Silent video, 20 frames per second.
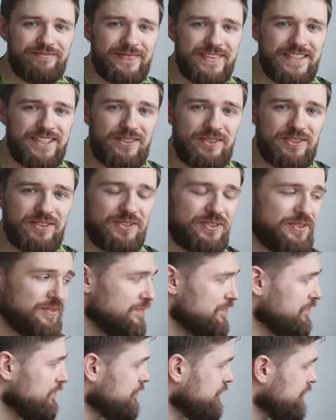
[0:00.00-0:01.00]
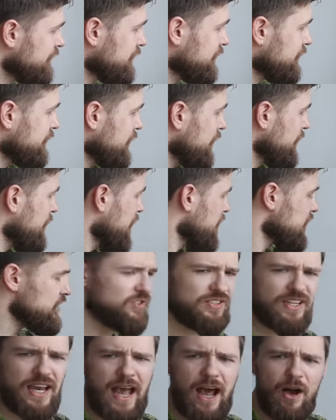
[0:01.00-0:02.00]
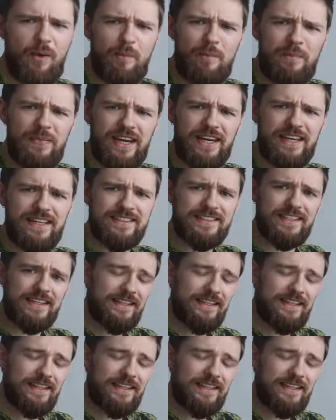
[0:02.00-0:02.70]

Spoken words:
See you soon. Jeez, how big is